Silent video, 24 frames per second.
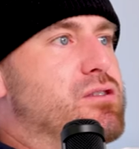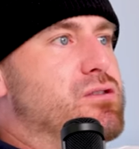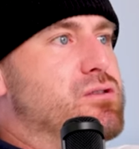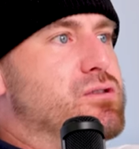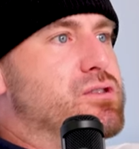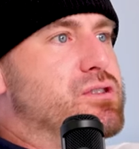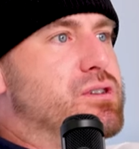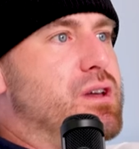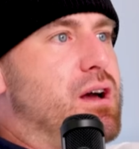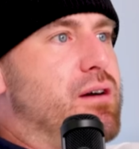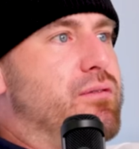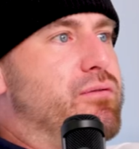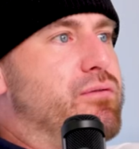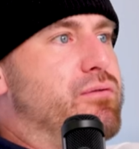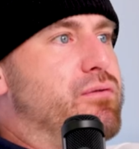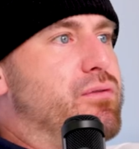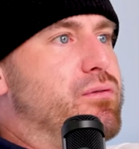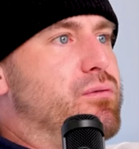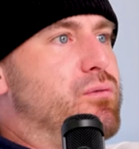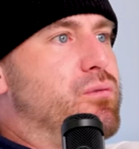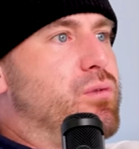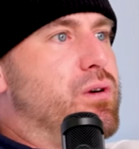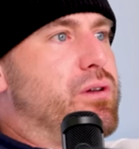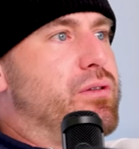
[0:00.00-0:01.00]
when I do
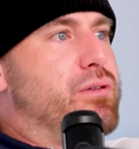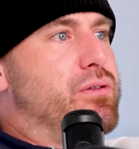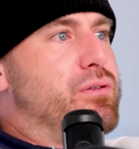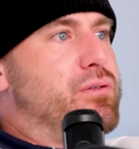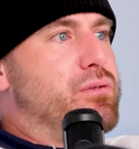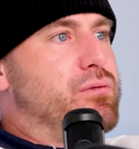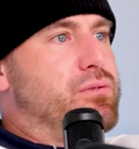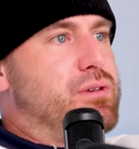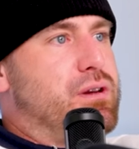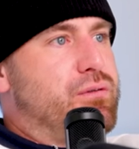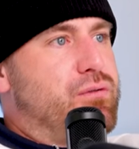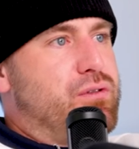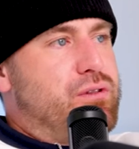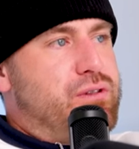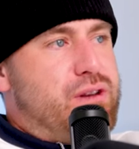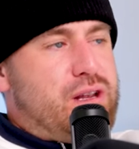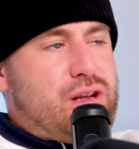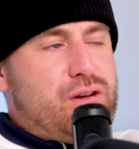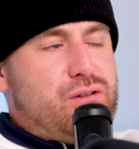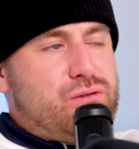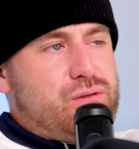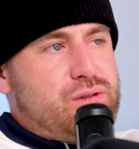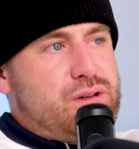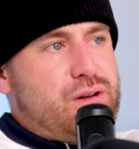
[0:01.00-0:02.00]
stuff with
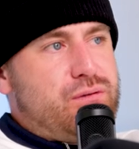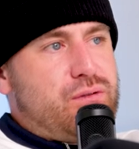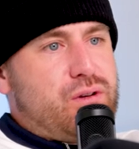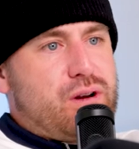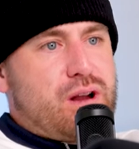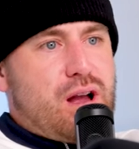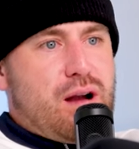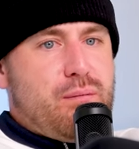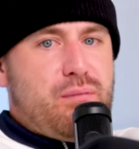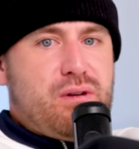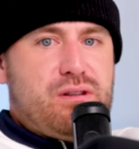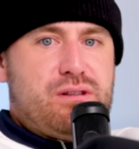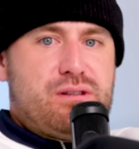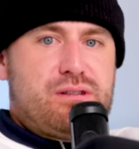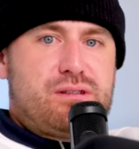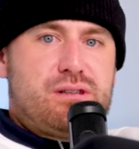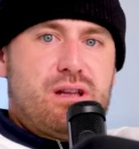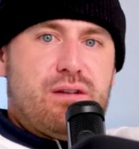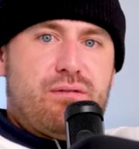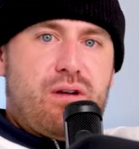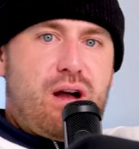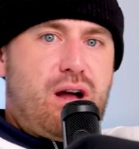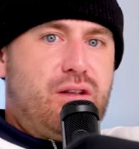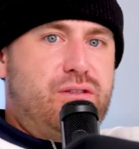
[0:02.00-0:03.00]
different deals with different companies
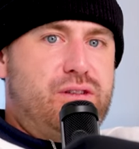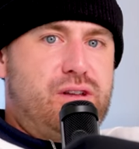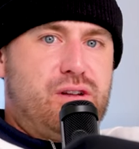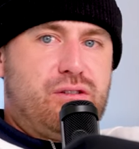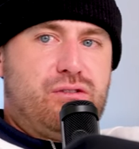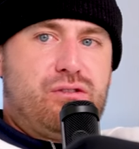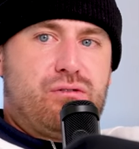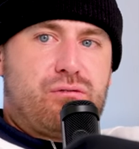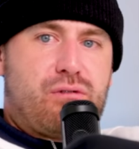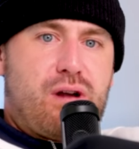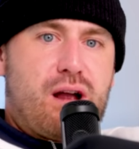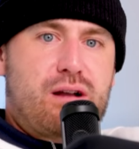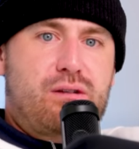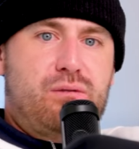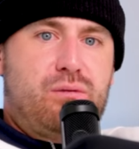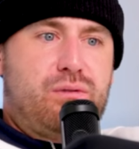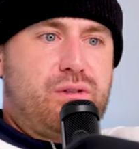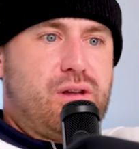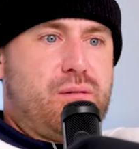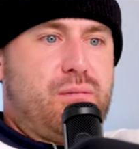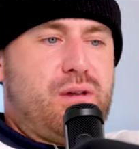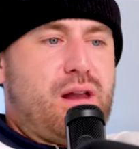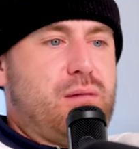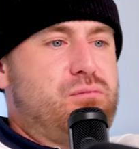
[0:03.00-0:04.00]
and stuff, I'll deal
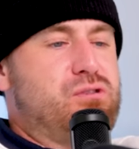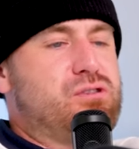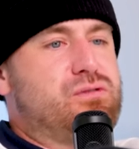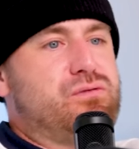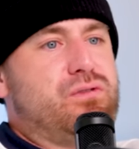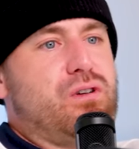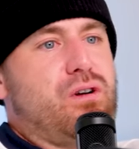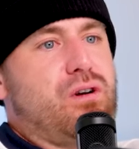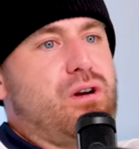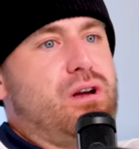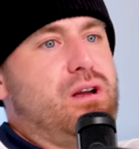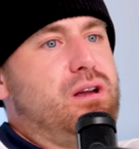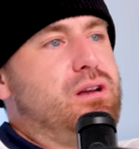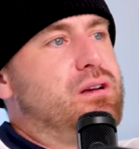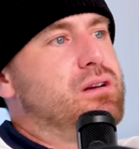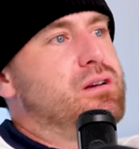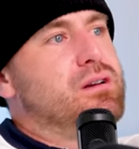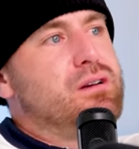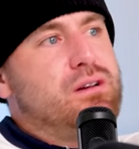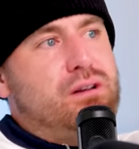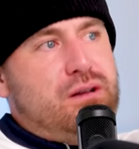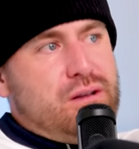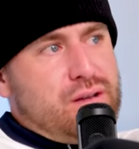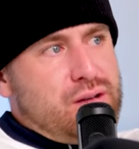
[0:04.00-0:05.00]
direct with them, and I'm just
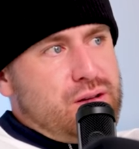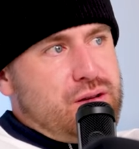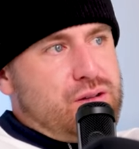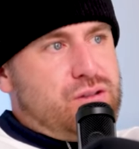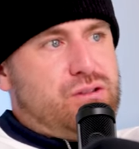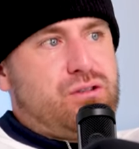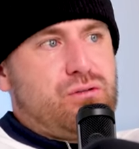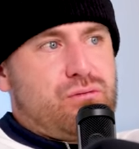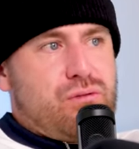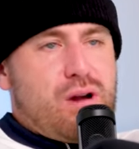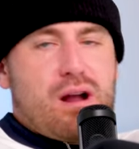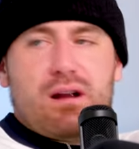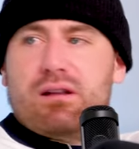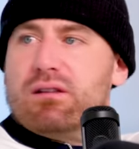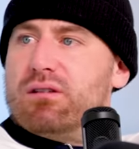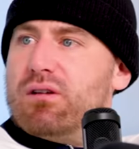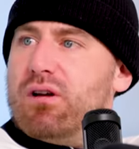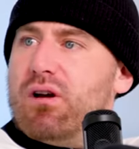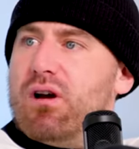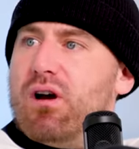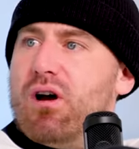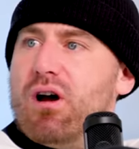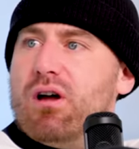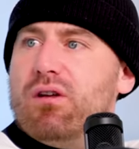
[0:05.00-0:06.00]
very you're pretty
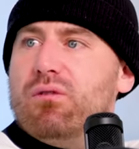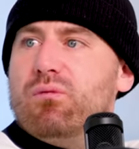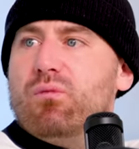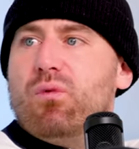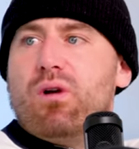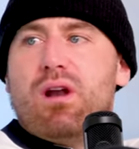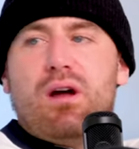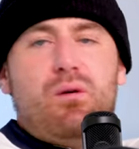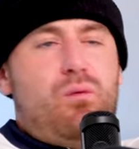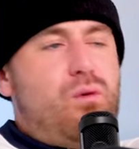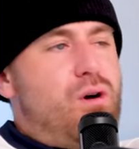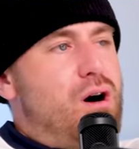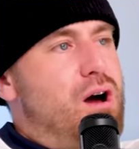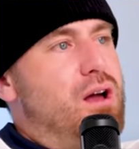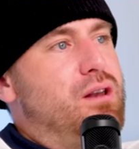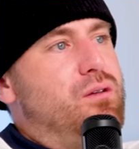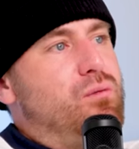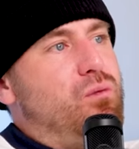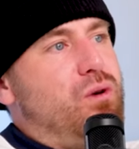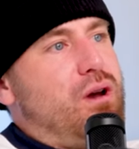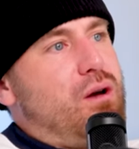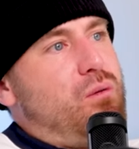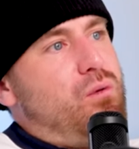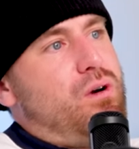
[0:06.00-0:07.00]
blunt on what I
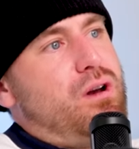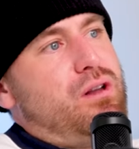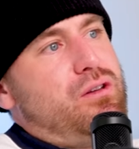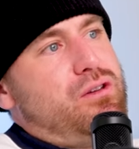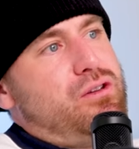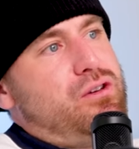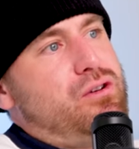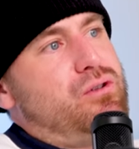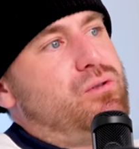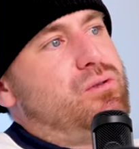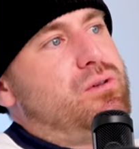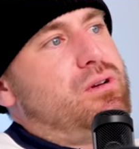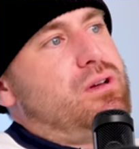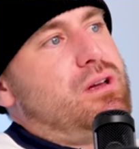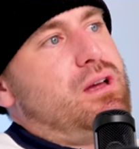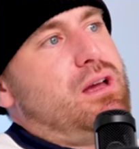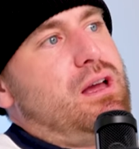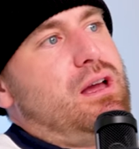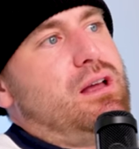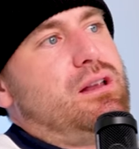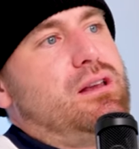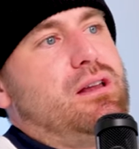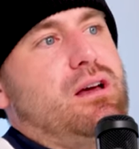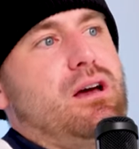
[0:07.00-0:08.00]
want and what I want to do,
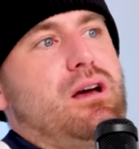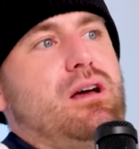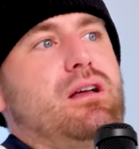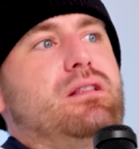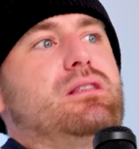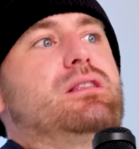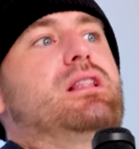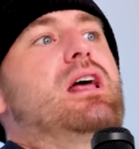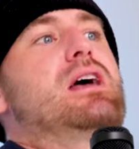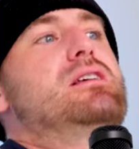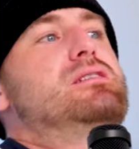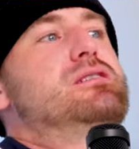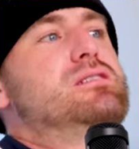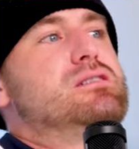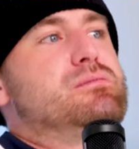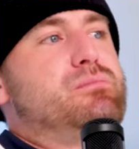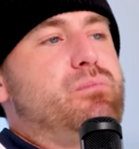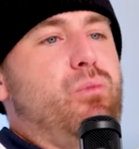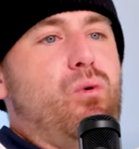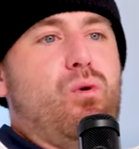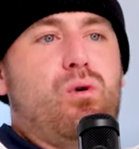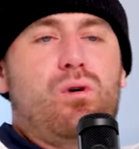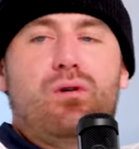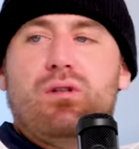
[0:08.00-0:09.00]
and uh, less
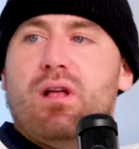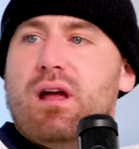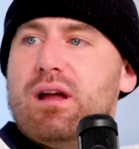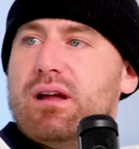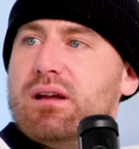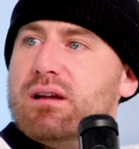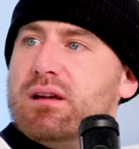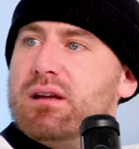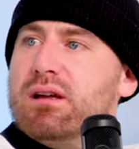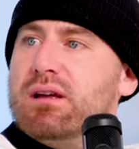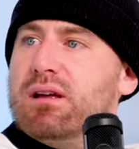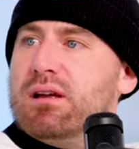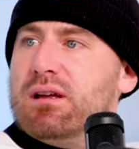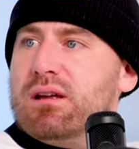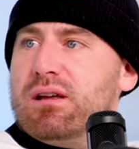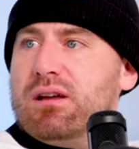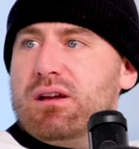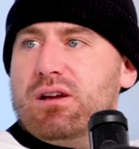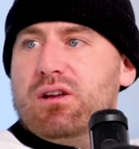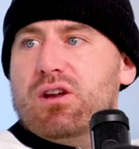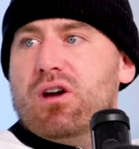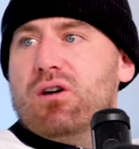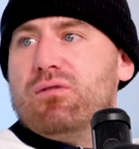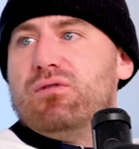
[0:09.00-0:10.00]
is more. Like,
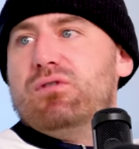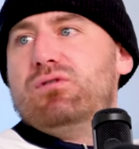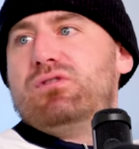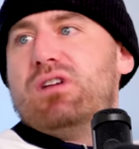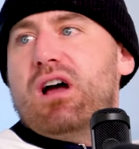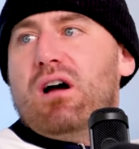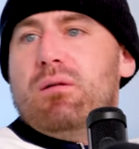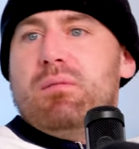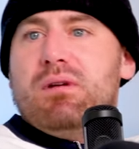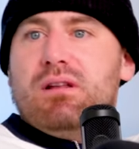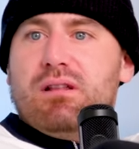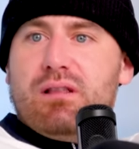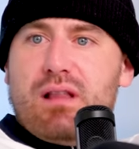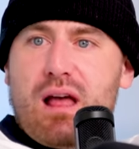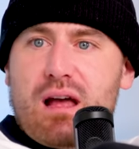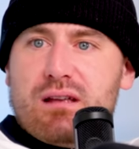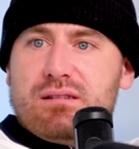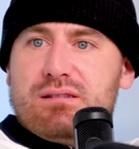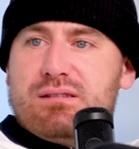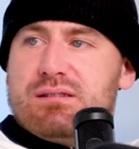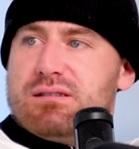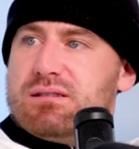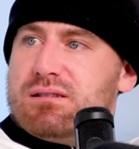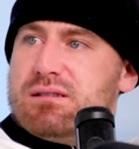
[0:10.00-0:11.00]
you know, if you tell me
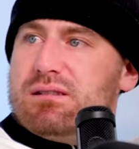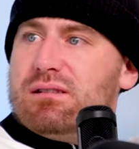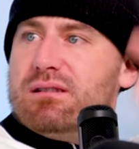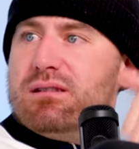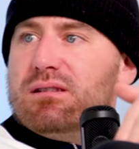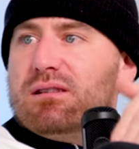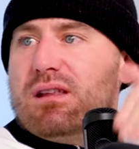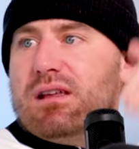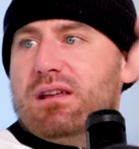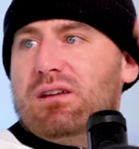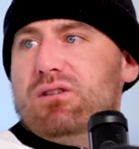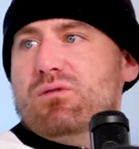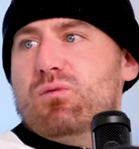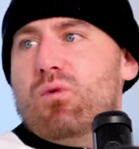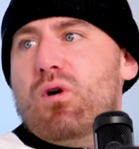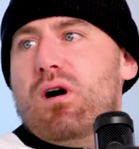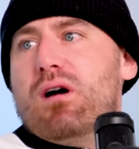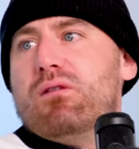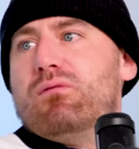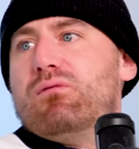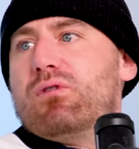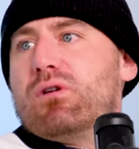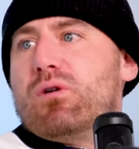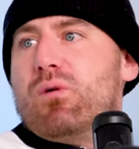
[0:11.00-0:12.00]
less that you
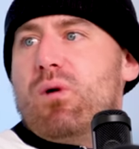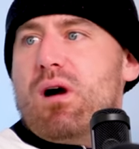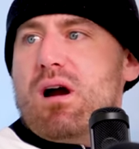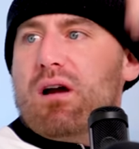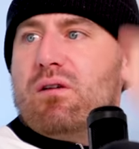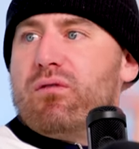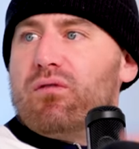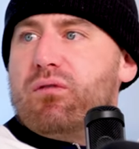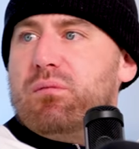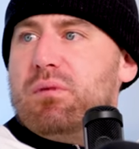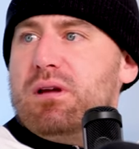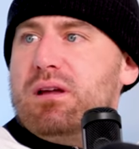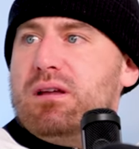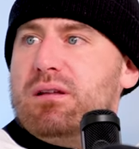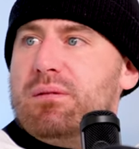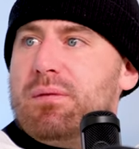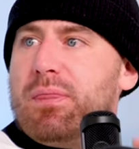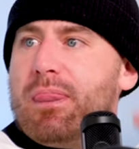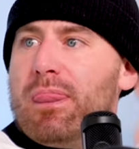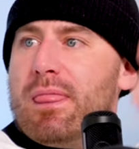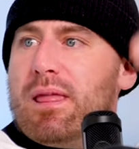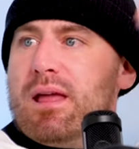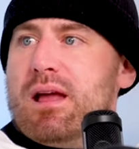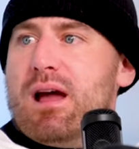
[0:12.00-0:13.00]
want required for
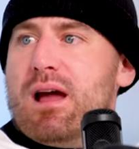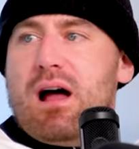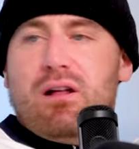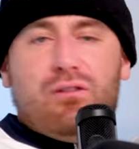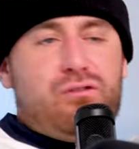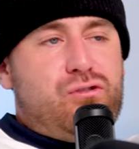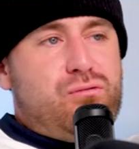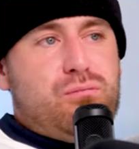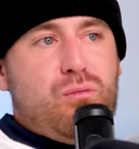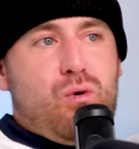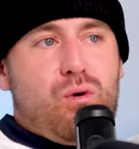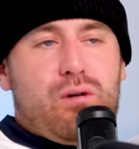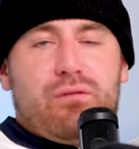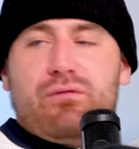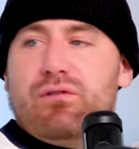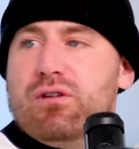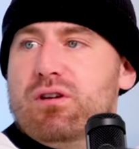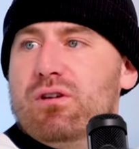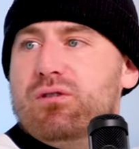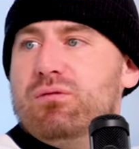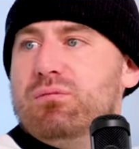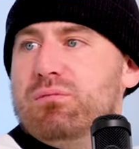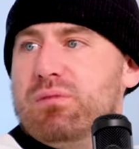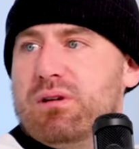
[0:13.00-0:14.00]
me, I'll do more
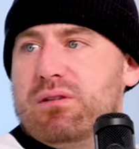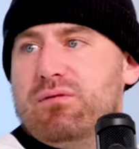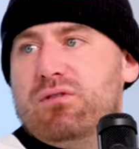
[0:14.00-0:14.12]
for you.